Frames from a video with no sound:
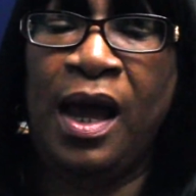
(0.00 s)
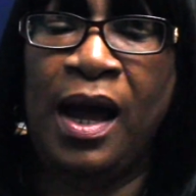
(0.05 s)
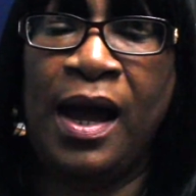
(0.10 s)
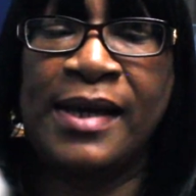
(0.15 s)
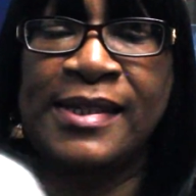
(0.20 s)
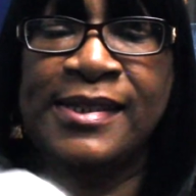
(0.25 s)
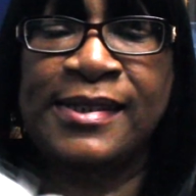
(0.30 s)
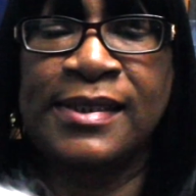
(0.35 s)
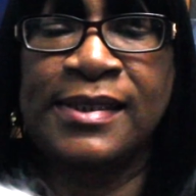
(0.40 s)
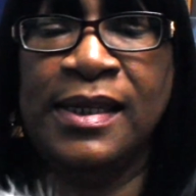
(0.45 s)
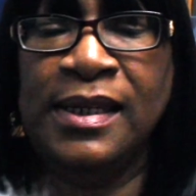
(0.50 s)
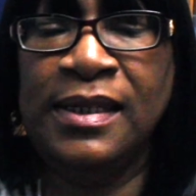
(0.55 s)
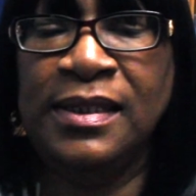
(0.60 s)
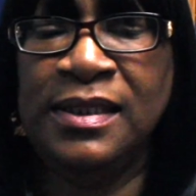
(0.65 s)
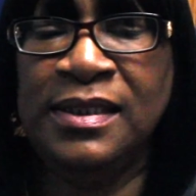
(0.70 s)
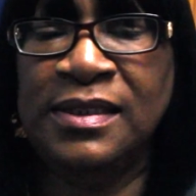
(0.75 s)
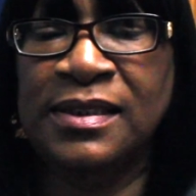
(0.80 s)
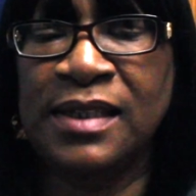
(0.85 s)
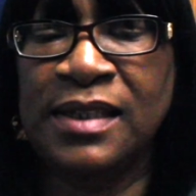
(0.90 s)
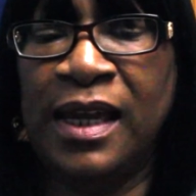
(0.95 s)
I seen
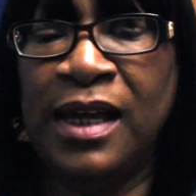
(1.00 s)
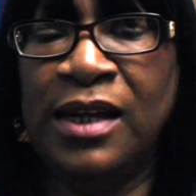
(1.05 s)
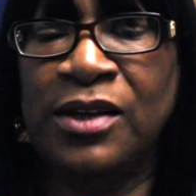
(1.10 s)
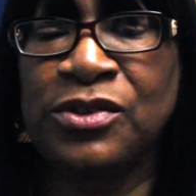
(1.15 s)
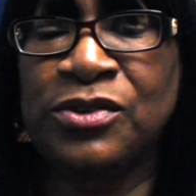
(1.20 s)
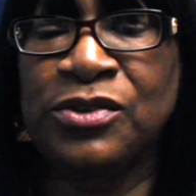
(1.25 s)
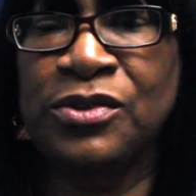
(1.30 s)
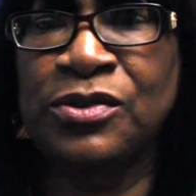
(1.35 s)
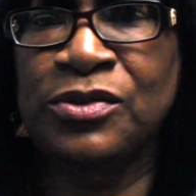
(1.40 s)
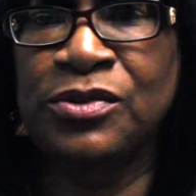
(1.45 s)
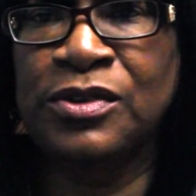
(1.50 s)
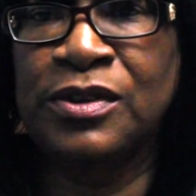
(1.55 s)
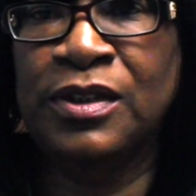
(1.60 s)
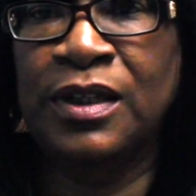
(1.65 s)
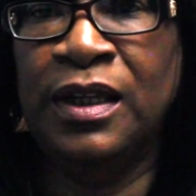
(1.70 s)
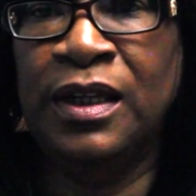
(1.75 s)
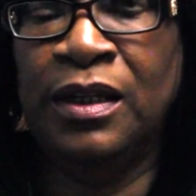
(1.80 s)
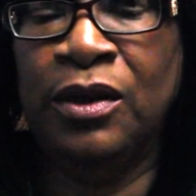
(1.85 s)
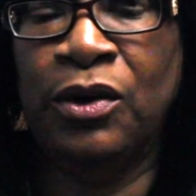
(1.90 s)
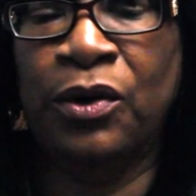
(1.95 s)
these angels
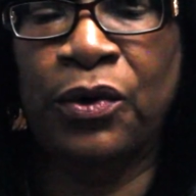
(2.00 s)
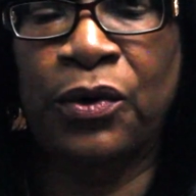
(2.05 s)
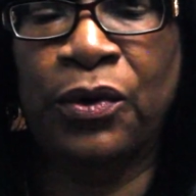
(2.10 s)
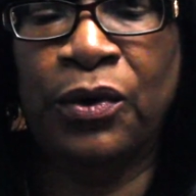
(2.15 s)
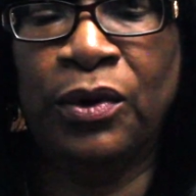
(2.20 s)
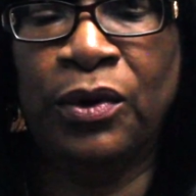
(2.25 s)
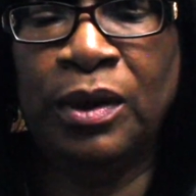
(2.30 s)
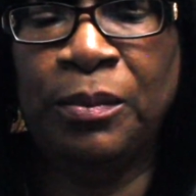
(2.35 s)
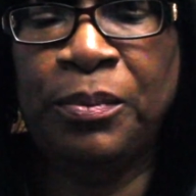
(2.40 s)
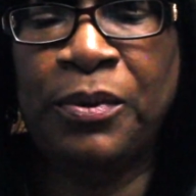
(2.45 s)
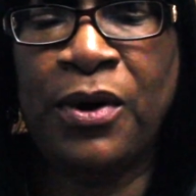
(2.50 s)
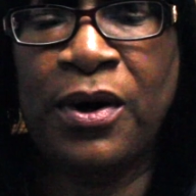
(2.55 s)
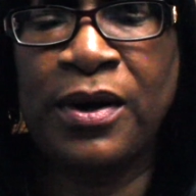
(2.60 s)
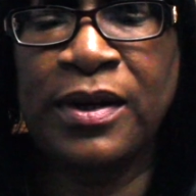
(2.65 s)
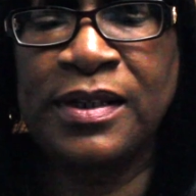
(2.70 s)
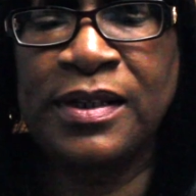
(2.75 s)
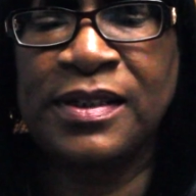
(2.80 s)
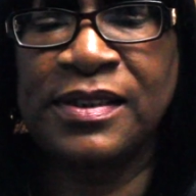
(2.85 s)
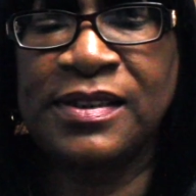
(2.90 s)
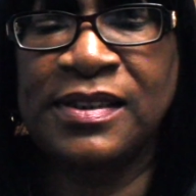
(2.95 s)
in the early
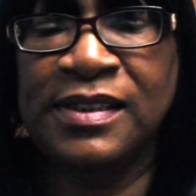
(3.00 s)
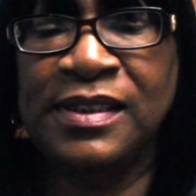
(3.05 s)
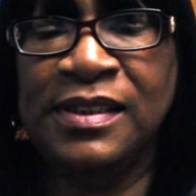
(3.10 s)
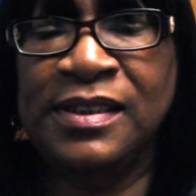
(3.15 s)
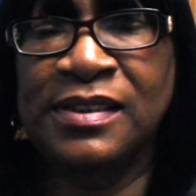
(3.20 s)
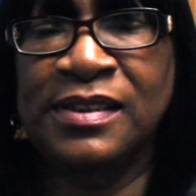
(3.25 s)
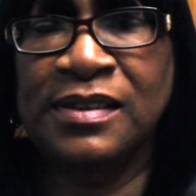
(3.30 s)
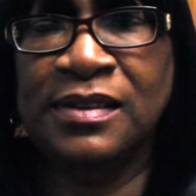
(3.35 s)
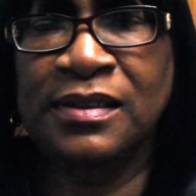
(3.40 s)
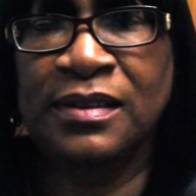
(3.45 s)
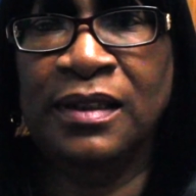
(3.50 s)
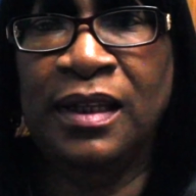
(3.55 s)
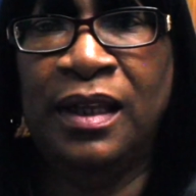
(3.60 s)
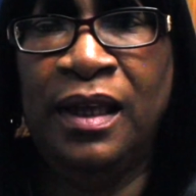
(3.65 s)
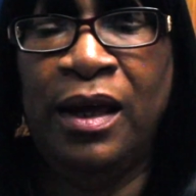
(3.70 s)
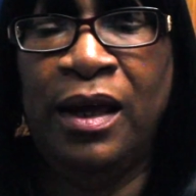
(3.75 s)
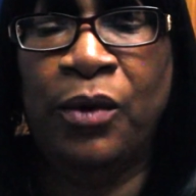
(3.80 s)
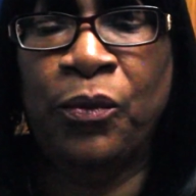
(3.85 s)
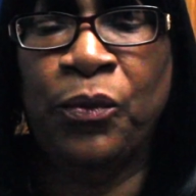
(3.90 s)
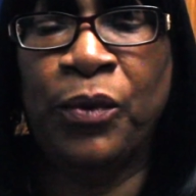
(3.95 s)
part of the season.
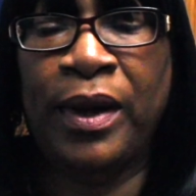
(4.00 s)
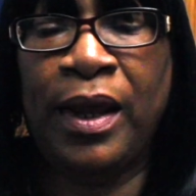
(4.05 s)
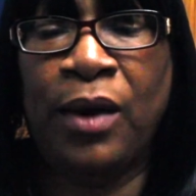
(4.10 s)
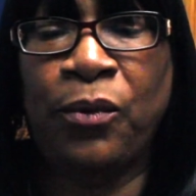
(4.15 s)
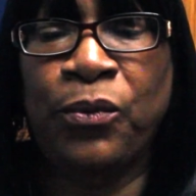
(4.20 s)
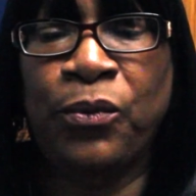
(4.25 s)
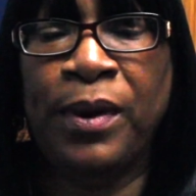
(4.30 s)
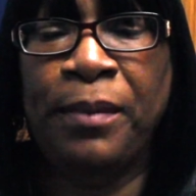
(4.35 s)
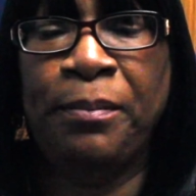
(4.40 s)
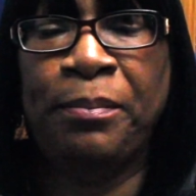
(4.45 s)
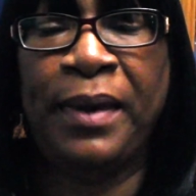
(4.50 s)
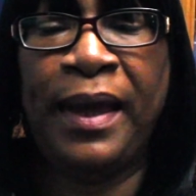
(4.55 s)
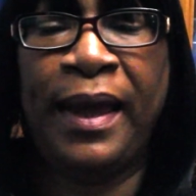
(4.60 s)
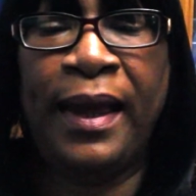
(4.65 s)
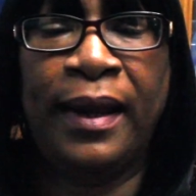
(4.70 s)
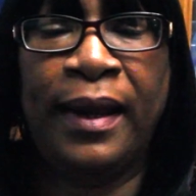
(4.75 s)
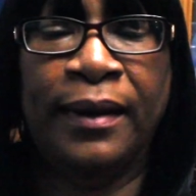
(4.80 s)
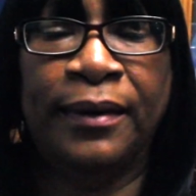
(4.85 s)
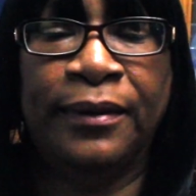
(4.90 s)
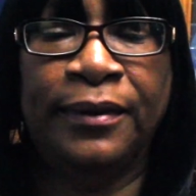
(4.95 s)
When I went
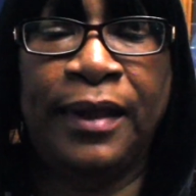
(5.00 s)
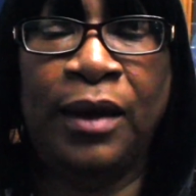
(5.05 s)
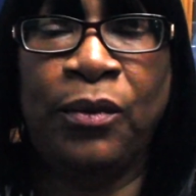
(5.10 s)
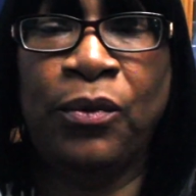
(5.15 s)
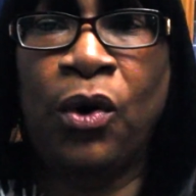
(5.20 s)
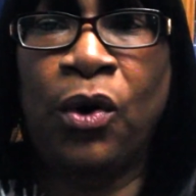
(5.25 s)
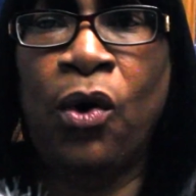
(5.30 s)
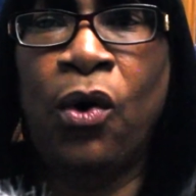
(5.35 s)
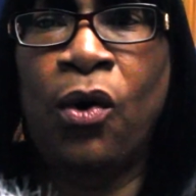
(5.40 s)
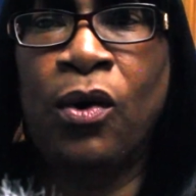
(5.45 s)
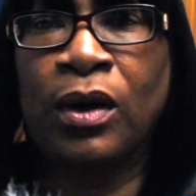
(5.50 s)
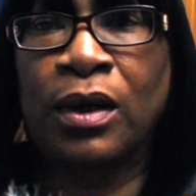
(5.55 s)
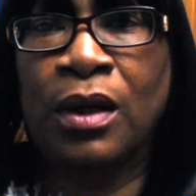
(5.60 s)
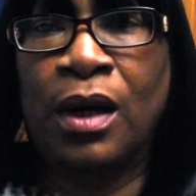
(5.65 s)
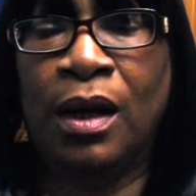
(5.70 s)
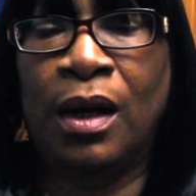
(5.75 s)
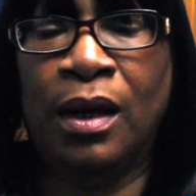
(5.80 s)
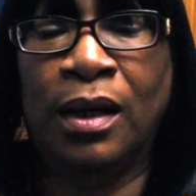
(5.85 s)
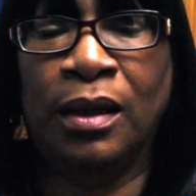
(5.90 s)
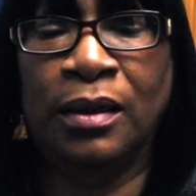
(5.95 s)
back, they were all
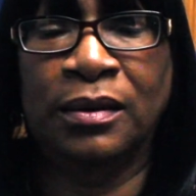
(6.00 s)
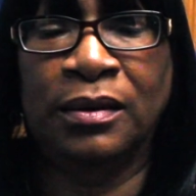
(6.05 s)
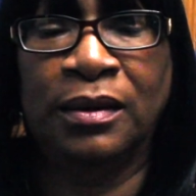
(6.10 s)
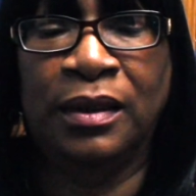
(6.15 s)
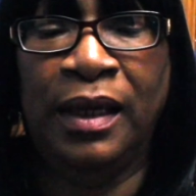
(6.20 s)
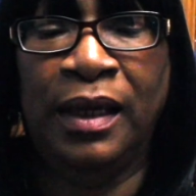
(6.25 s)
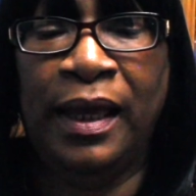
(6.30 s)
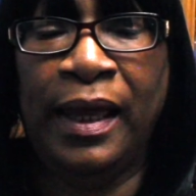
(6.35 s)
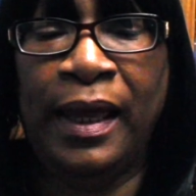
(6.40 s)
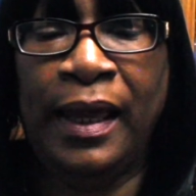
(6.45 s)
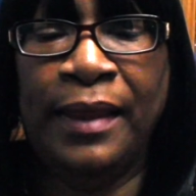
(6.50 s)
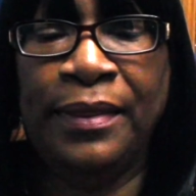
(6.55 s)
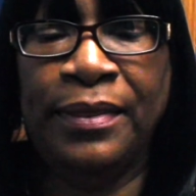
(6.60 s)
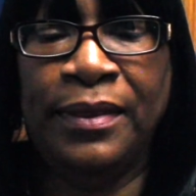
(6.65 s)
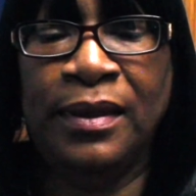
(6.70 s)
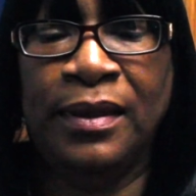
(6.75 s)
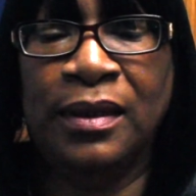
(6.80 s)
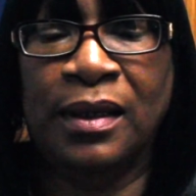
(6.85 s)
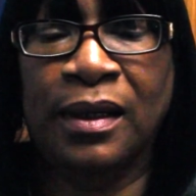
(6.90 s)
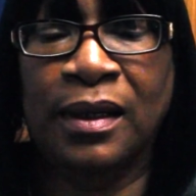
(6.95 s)
gone. And
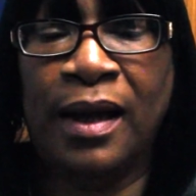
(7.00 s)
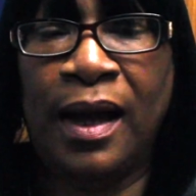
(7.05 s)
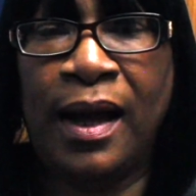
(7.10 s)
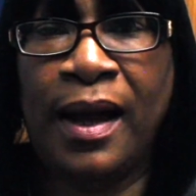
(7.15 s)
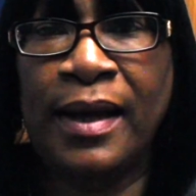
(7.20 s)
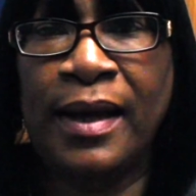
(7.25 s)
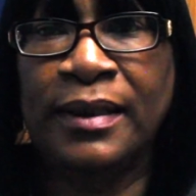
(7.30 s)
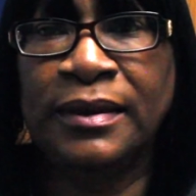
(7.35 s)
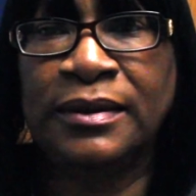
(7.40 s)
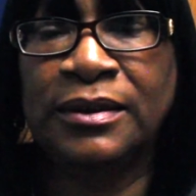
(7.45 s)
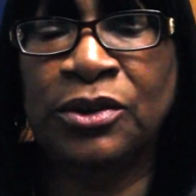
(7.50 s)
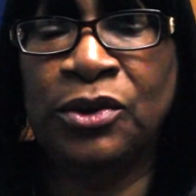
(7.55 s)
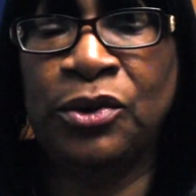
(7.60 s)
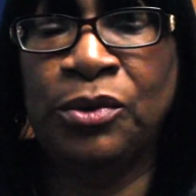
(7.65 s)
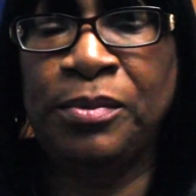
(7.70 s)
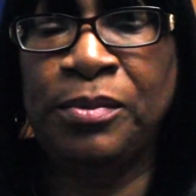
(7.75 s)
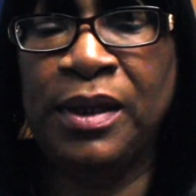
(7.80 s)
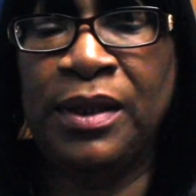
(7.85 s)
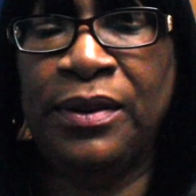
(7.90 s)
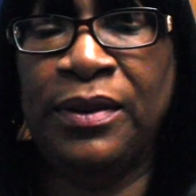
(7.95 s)
then the guy
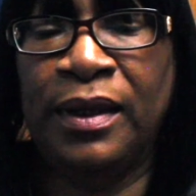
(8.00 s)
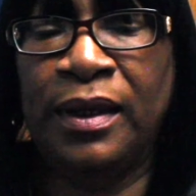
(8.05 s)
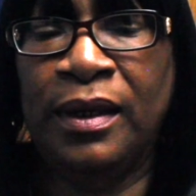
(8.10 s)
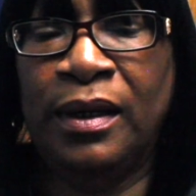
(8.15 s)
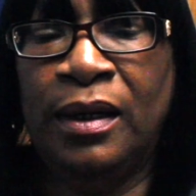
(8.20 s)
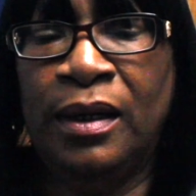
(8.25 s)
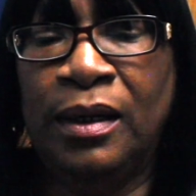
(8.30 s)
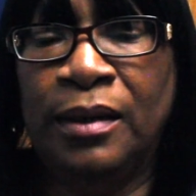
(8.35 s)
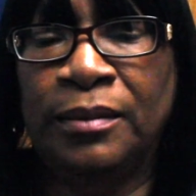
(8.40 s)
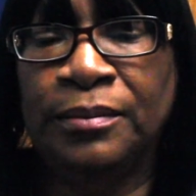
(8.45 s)
told me that